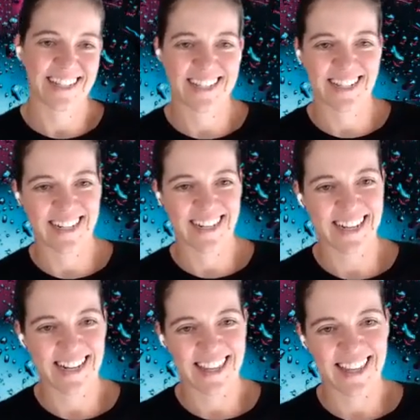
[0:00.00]

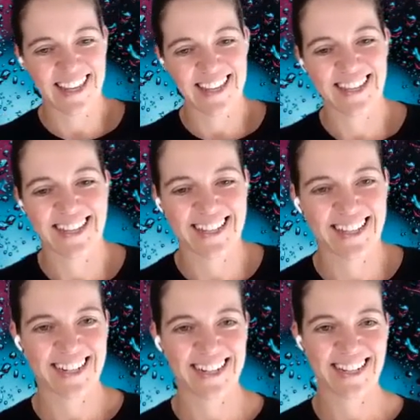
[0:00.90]

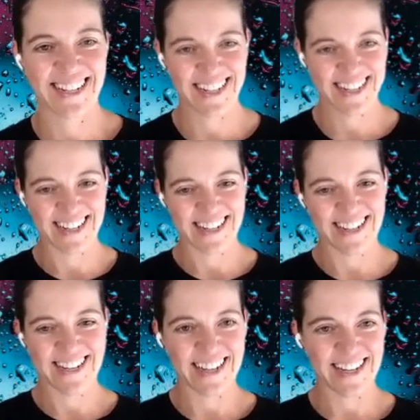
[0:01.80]

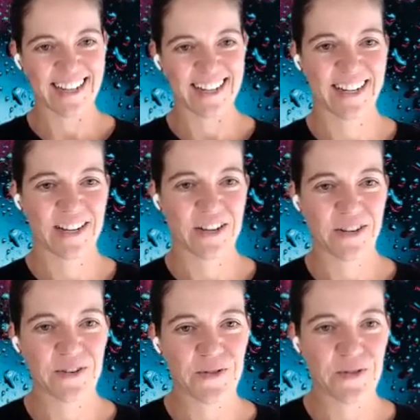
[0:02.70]

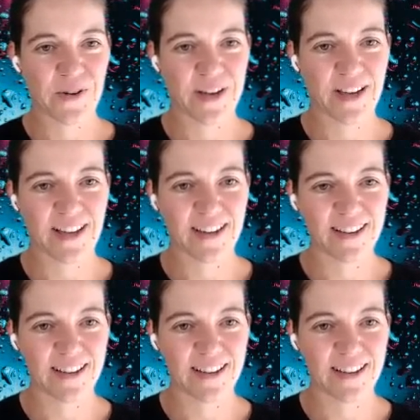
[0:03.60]
The person shown says nothing.